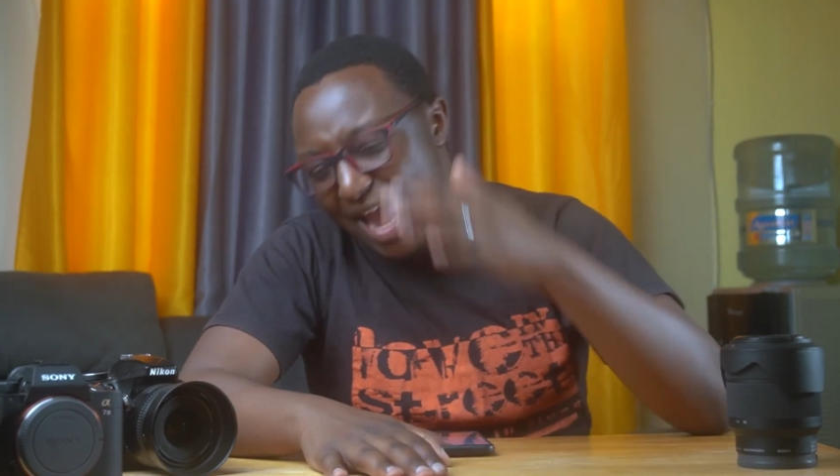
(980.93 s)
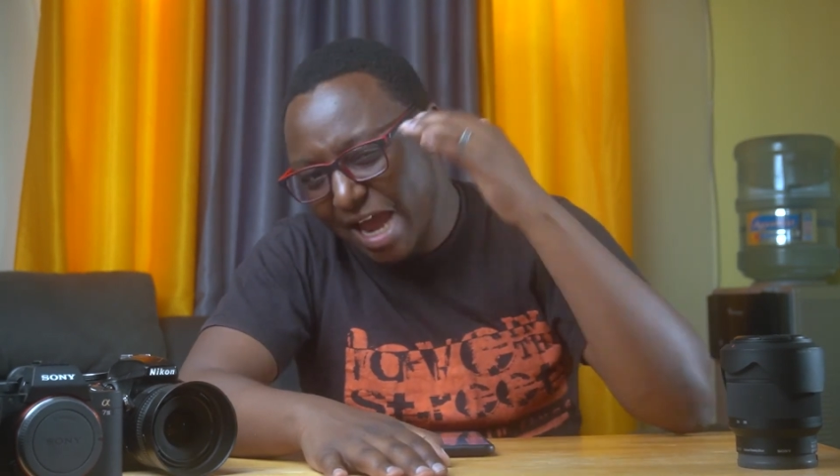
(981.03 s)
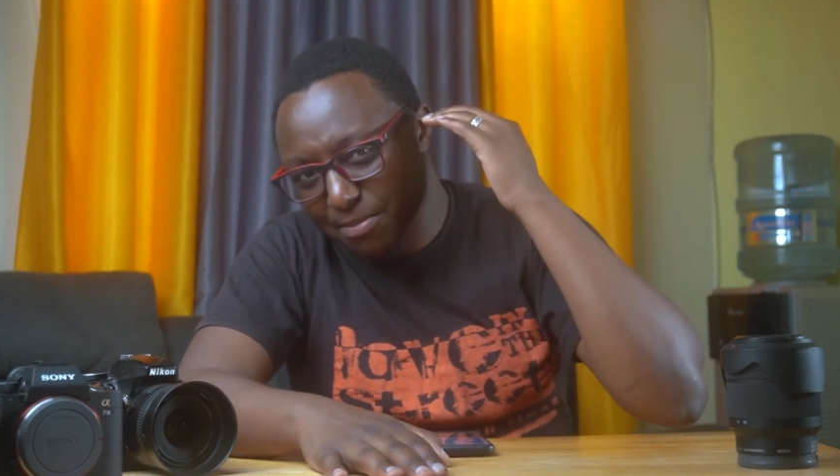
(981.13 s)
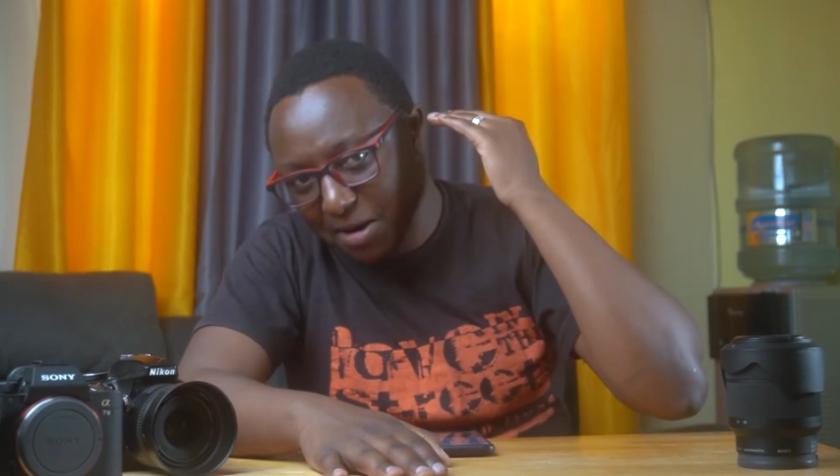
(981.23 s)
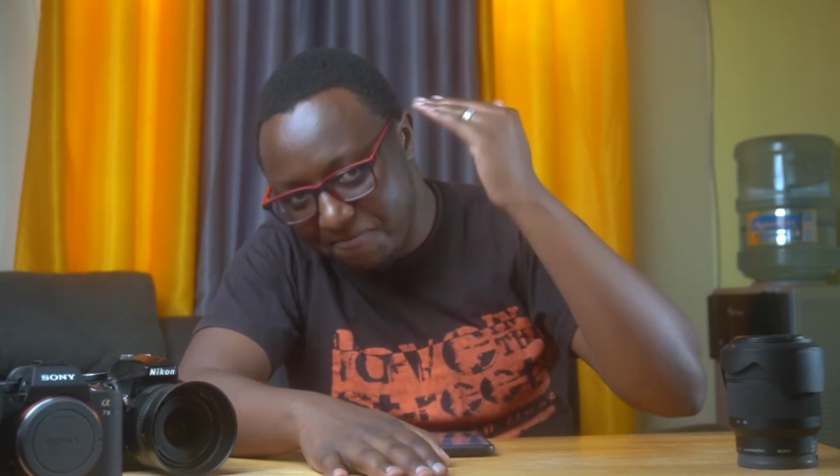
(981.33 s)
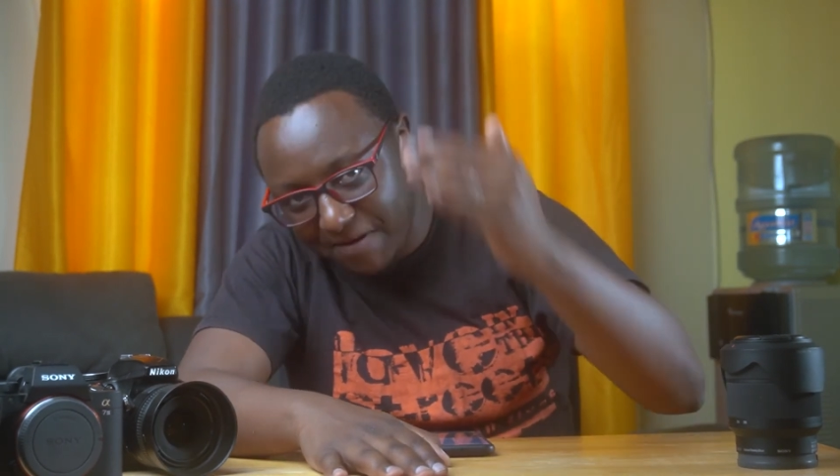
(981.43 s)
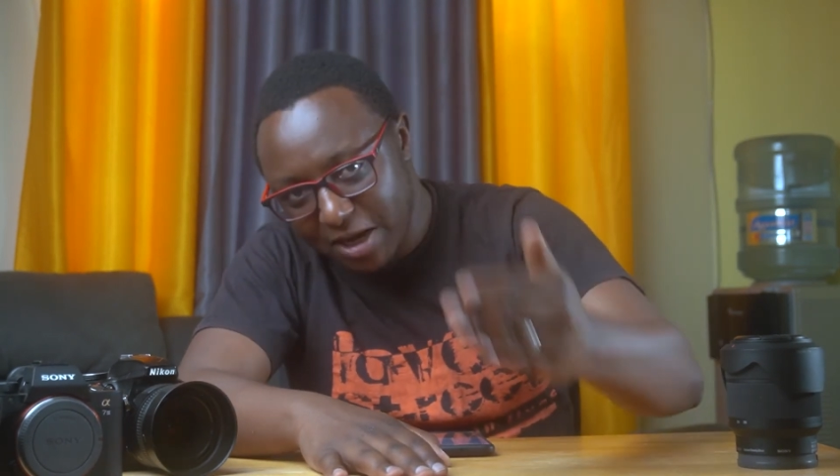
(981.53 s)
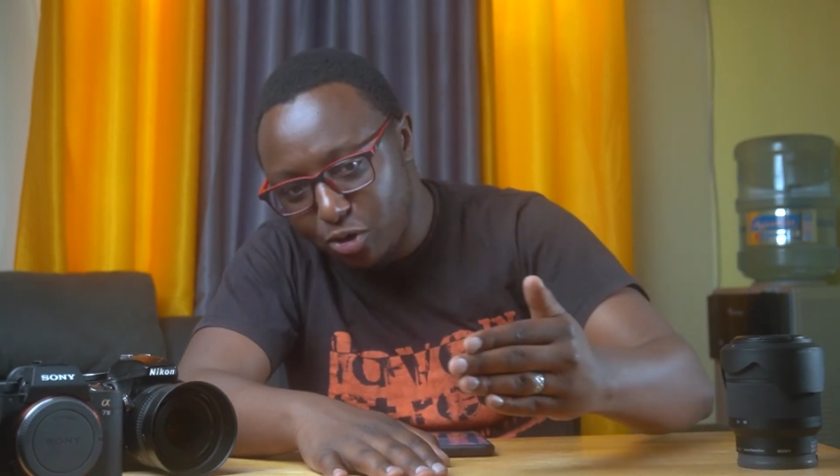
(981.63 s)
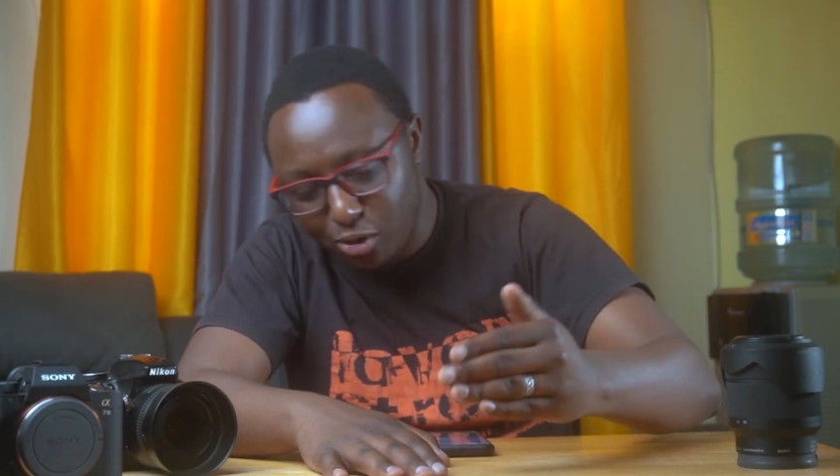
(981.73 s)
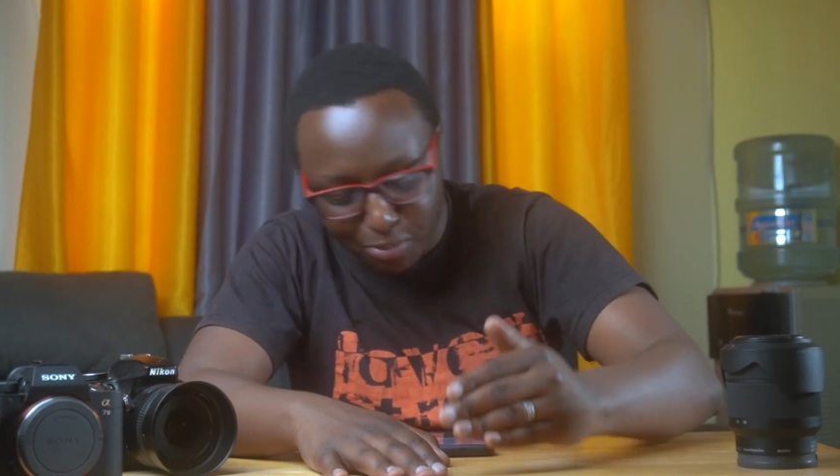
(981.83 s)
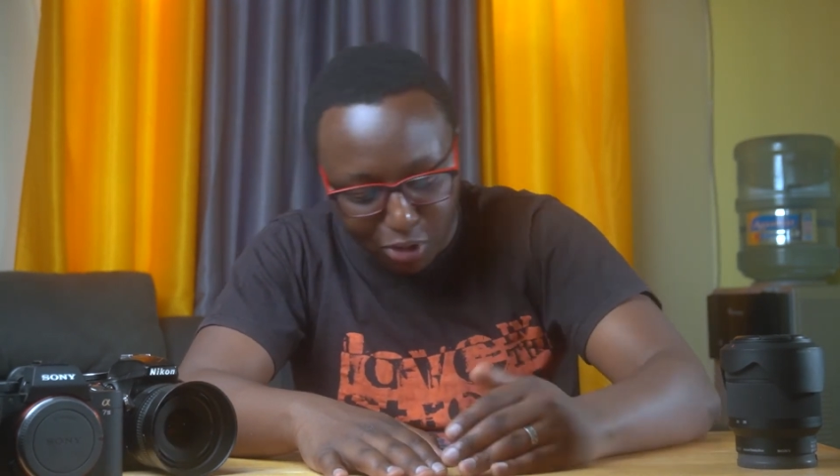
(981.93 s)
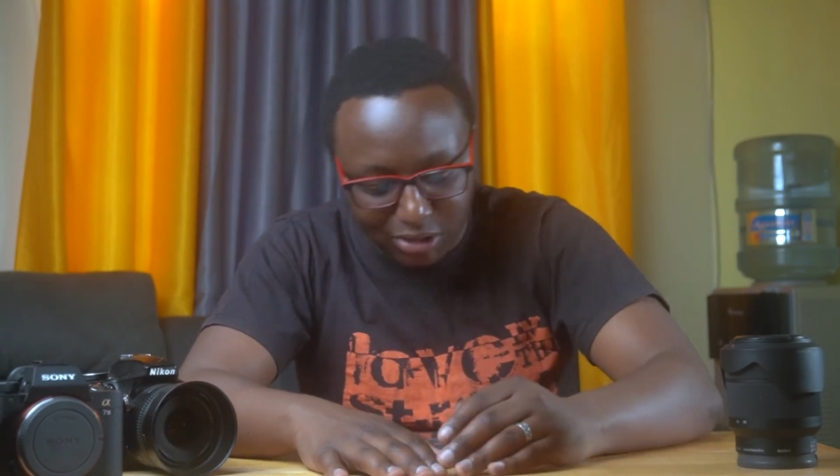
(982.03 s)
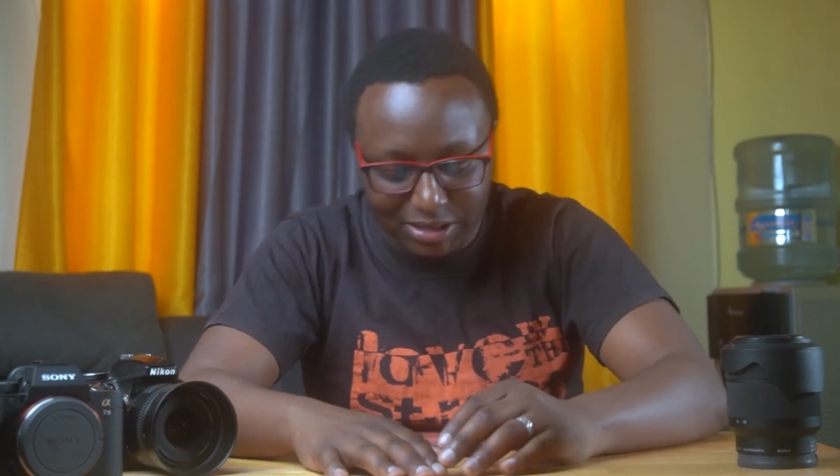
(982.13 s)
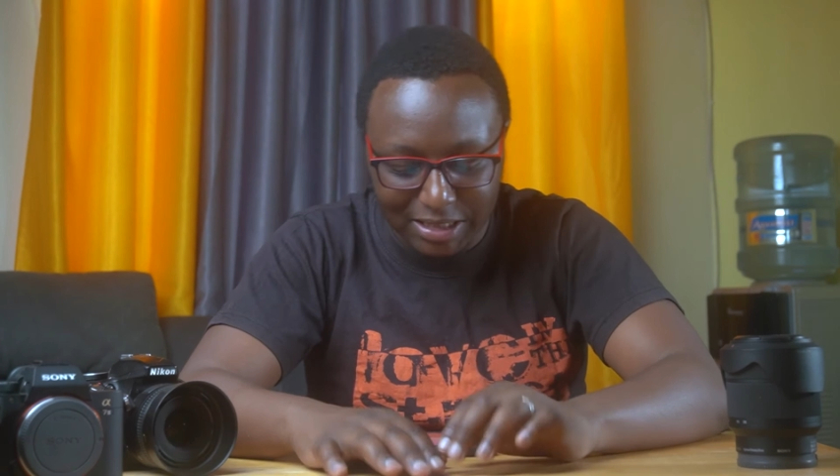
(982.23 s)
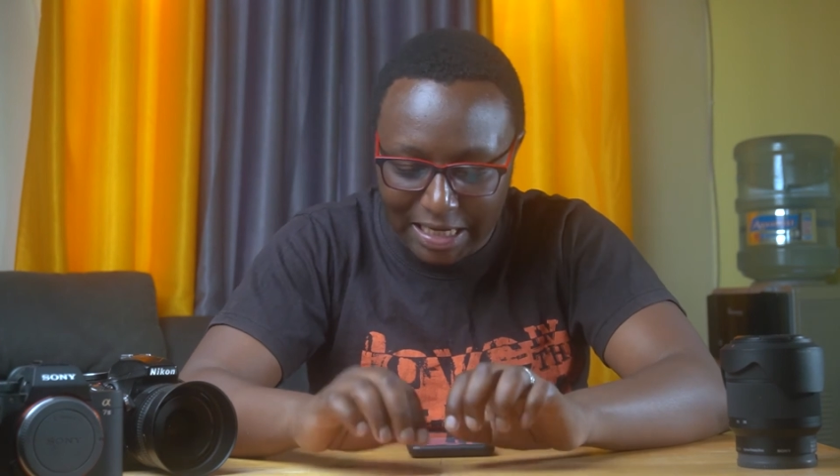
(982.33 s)
And my final
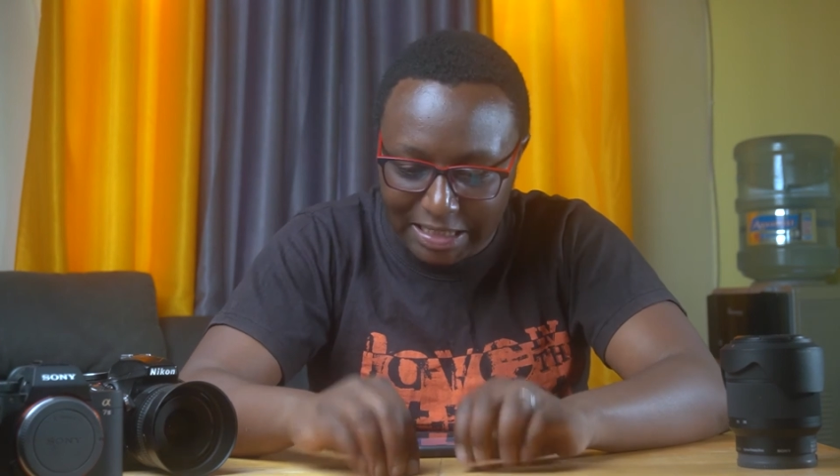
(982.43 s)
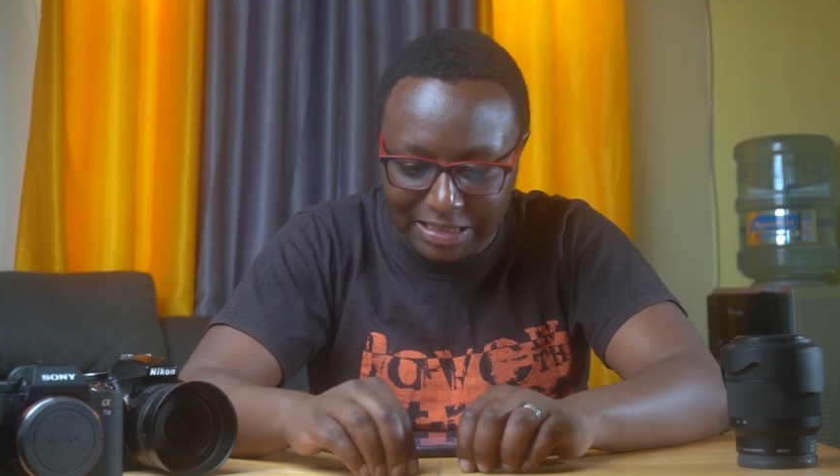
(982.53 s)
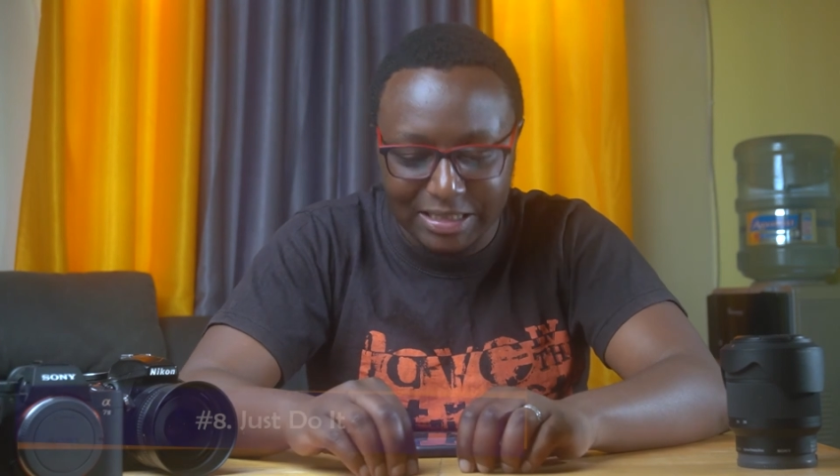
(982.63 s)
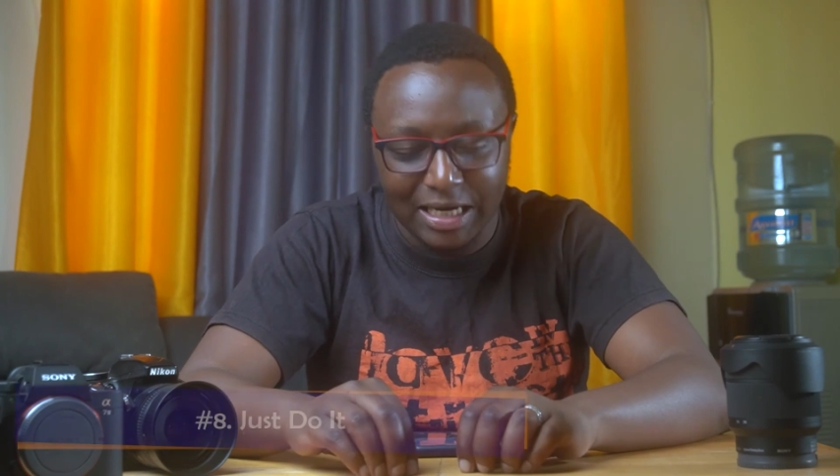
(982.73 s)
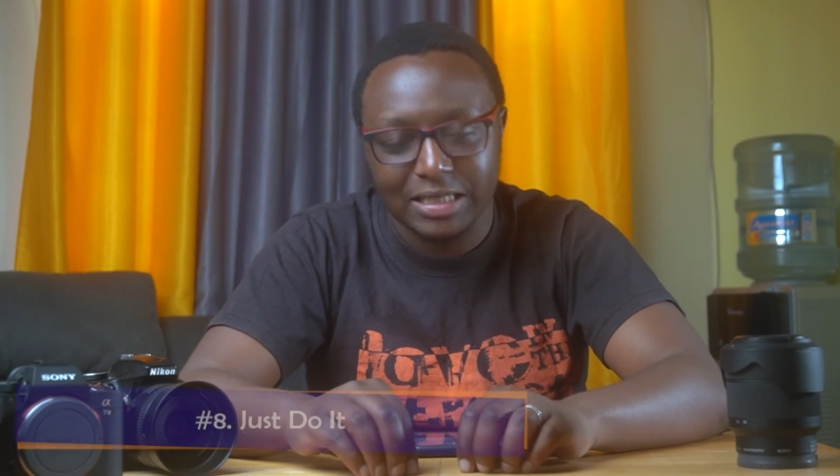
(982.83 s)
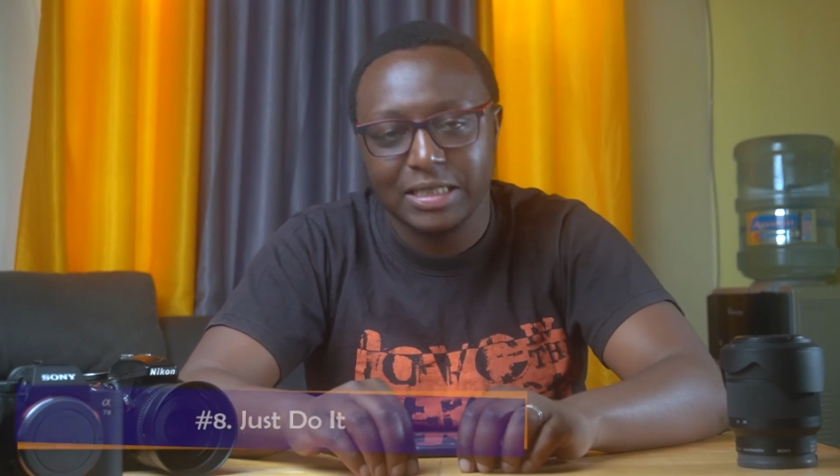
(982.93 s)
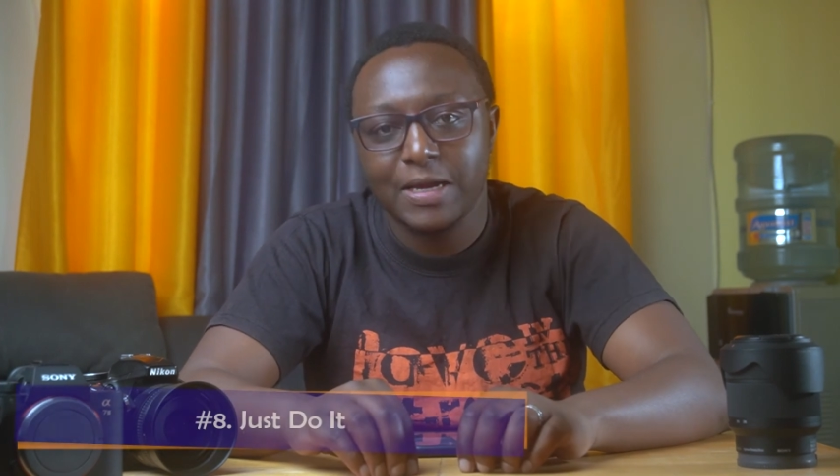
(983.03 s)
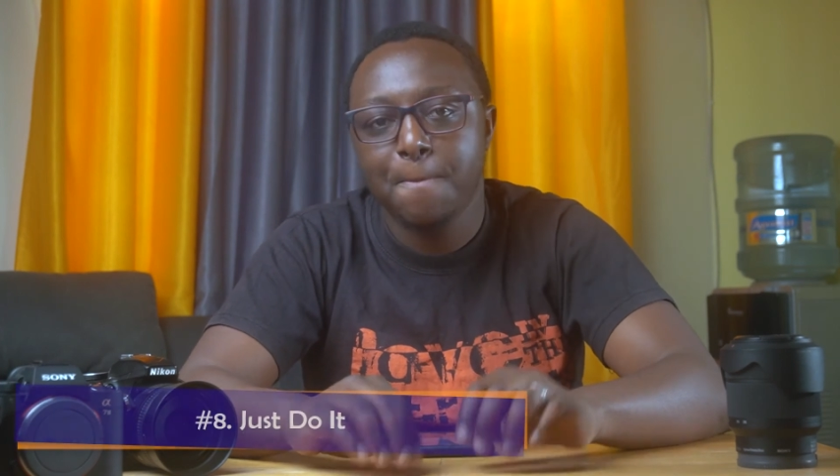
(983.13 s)
point is that